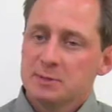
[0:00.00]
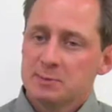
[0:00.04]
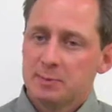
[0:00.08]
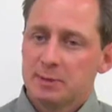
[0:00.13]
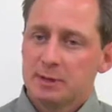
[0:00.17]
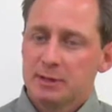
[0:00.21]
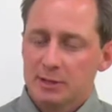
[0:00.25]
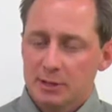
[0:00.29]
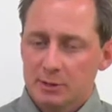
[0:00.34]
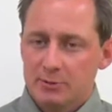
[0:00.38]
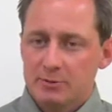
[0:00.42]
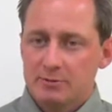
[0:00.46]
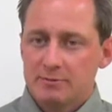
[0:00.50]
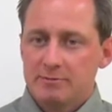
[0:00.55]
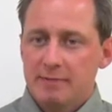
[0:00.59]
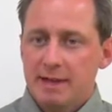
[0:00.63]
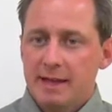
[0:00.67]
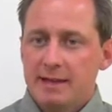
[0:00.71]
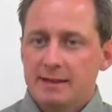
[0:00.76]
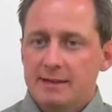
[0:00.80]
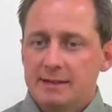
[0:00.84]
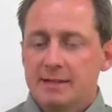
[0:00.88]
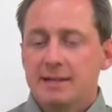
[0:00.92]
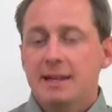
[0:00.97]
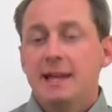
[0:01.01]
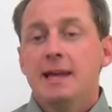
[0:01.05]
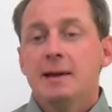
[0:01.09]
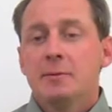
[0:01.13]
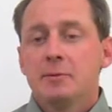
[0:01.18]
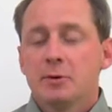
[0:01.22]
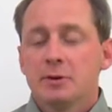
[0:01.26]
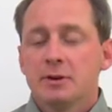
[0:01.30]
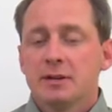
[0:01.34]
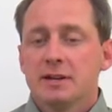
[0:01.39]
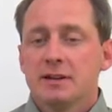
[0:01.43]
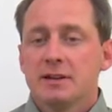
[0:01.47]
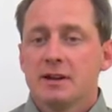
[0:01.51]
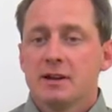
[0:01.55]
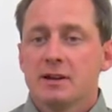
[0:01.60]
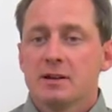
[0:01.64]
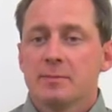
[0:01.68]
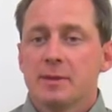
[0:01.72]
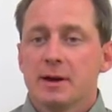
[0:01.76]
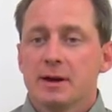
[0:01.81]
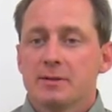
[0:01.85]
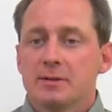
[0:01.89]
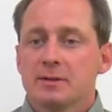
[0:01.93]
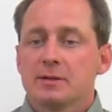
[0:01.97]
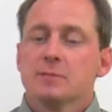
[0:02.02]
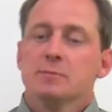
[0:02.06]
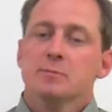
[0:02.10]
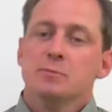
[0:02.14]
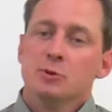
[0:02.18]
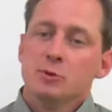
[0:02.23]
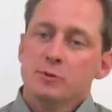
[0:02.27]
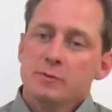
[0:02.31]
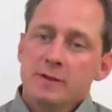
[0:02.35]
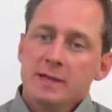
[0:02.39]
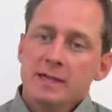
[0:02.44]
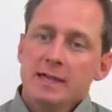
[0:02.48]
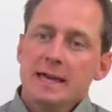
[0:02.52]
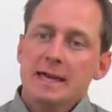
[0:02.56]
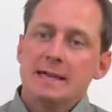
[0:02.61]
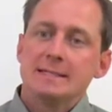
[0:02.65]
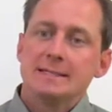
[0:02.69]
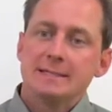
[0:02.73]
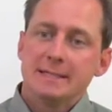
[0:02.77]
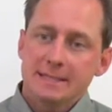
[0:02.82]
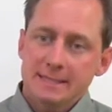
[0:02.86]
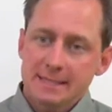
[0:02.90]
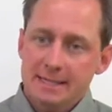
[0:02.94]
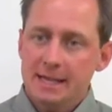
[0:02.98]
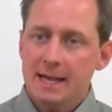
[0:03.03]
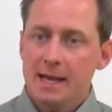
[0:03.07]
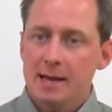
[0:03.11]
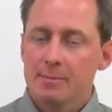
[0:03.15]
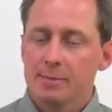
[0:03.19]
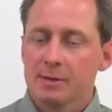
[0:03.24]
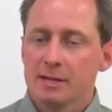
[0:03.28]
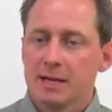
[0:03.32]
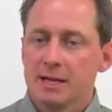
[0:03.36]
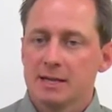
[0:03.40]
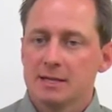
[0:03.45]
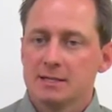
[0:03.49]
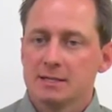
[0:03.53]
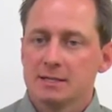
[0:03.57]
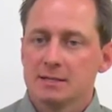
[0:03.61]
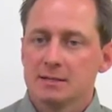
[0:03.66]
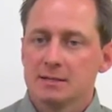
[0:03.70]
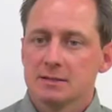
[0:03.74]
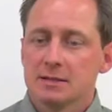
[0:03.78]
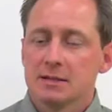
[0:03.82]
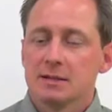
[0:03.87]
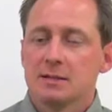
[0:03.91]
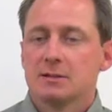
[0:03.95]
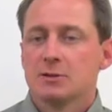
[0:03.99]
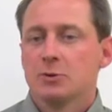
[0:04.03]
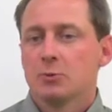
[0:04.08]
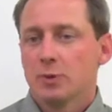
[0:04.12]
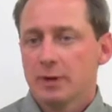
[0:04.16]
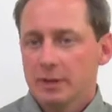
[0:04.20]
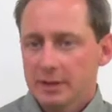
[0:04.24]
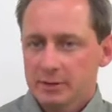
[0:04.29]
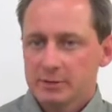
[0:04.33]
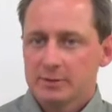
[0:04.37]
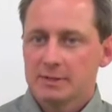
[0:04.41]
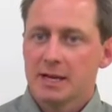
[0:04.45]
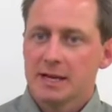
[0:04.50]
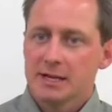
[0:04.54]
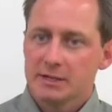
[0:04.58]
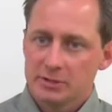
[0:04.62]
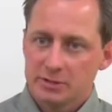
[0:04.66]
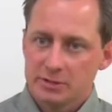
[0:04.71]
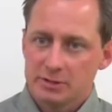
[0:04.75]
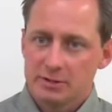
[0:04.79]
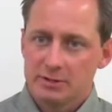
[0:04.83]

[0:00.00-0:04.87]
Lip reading: Bill Loden, and today I'm going to talk about moving existing applications to Windows Azure.